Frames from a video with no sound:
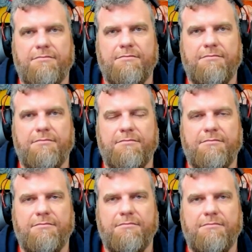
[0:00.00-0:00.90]

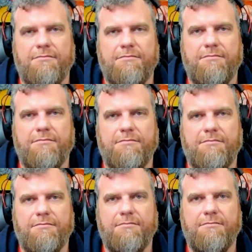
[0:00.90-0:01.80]

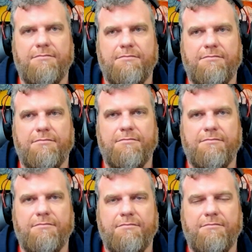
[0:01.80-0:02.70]

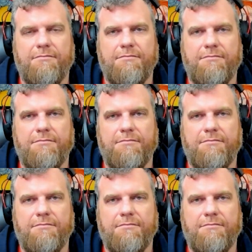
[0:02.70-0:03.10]
(silent)